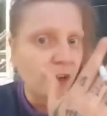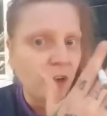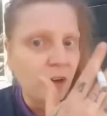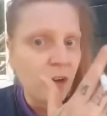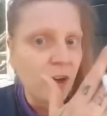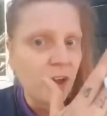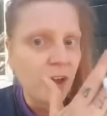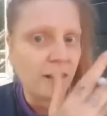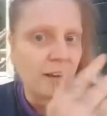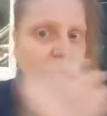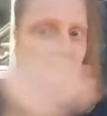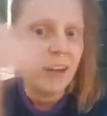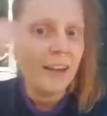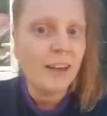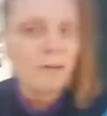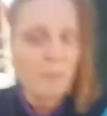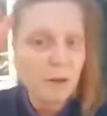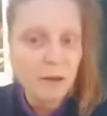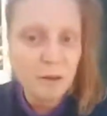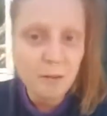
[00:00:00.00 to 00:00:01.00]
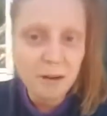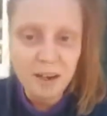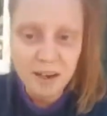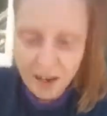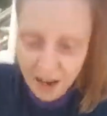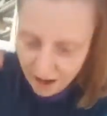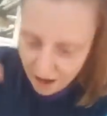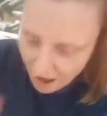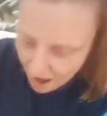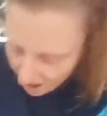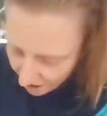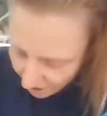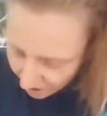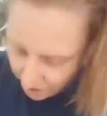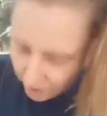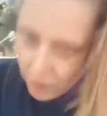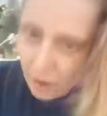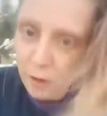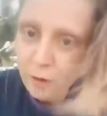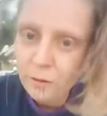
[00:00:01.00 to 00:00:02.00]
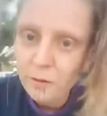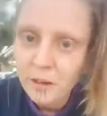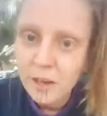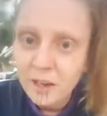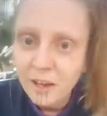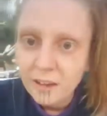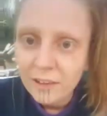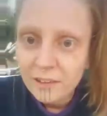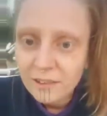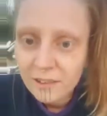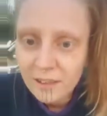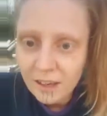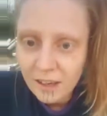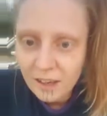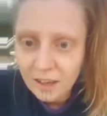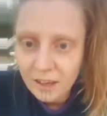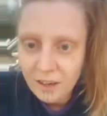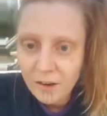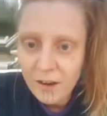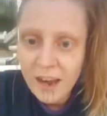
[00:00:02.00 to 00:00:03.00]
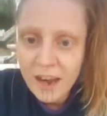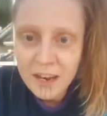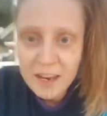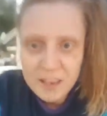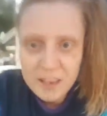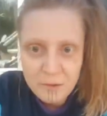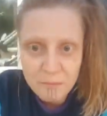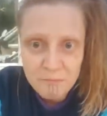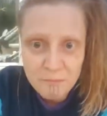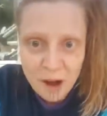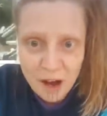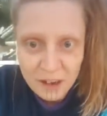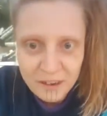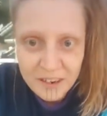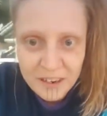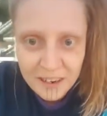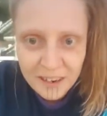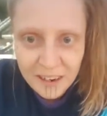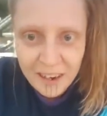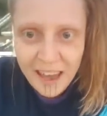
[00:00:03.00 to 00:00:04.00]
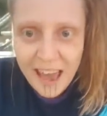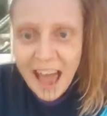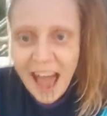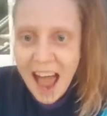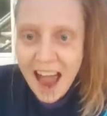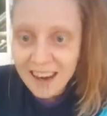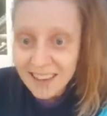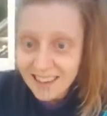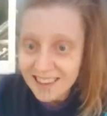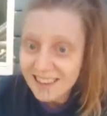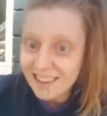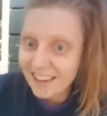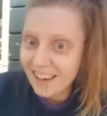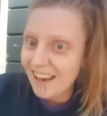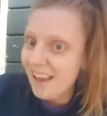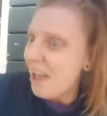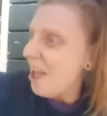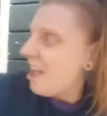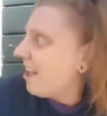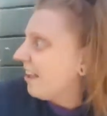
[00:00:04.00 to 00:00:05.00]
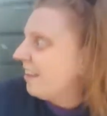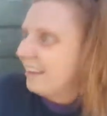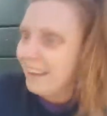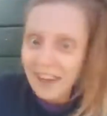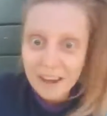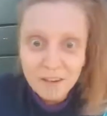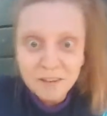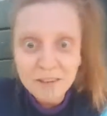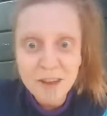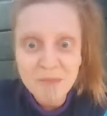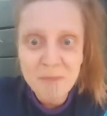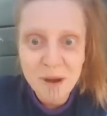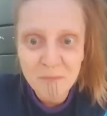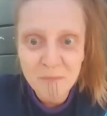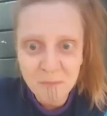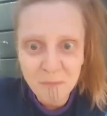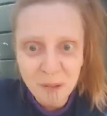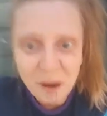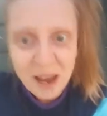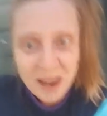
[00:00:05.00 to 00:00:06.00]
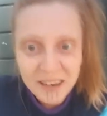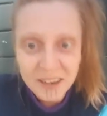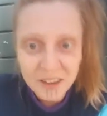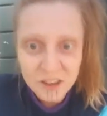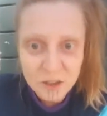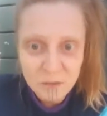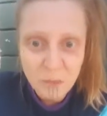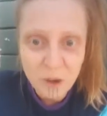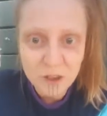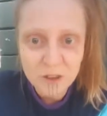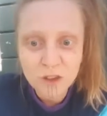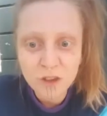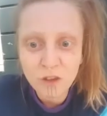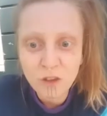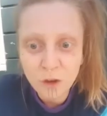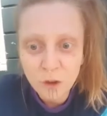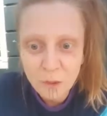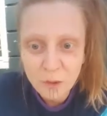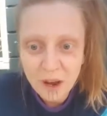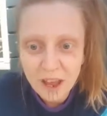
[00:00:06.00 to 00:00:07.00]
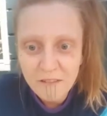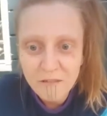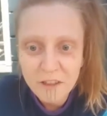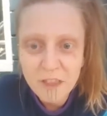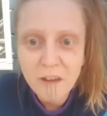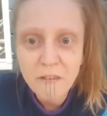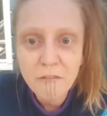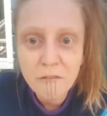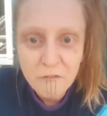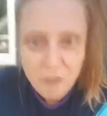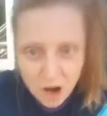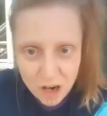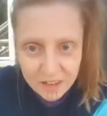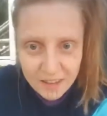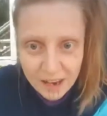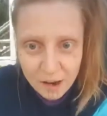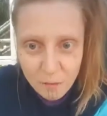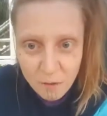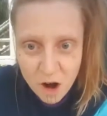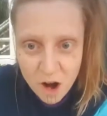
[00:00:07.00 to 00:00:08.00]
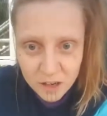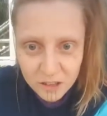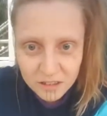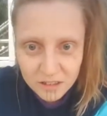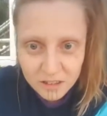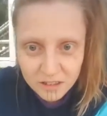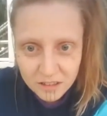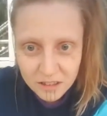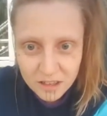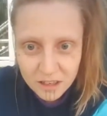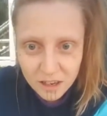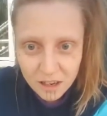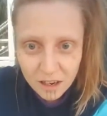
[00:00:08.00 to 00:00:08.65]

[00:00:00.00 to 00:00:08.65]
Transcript: your head, keeping a blind eye, sticking your head in the mud actually gives them a blind spot to do whatever the fuck they want.